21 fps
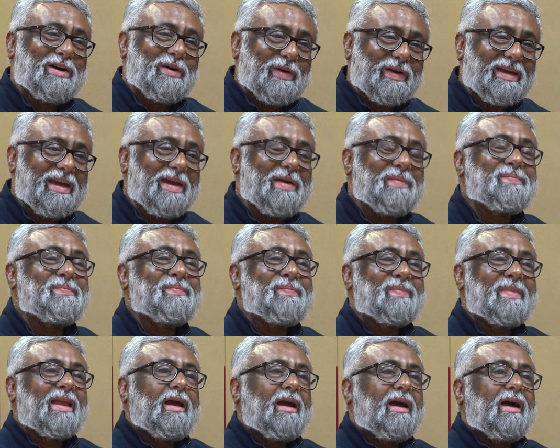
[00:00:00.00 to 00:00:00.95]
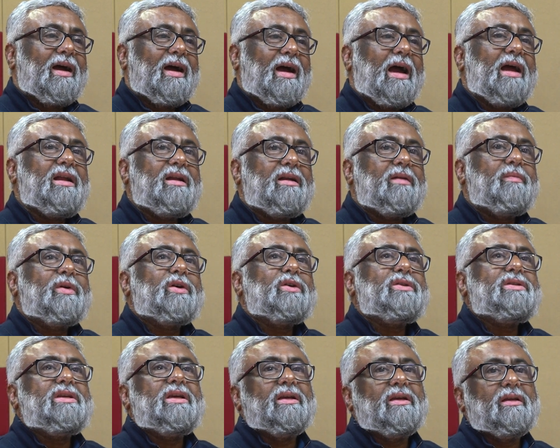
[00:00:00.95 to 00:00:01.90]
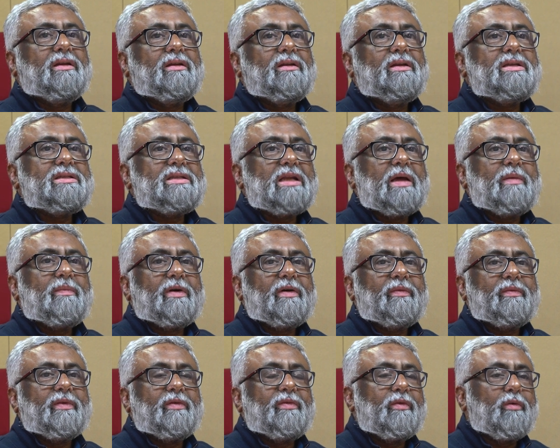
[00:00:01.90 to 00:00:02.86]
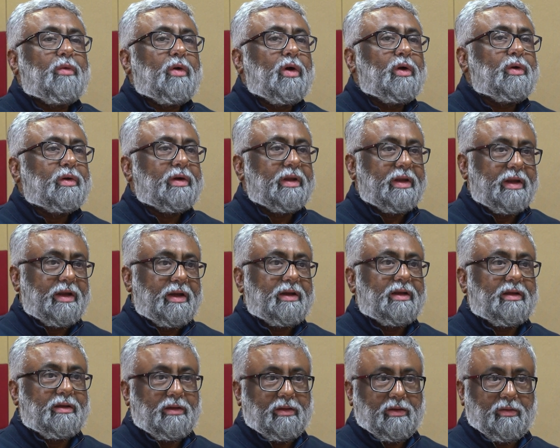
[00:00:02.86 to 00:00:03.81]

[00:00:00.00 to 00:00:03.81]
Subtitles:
Okay. And because see, this type of, if you want to create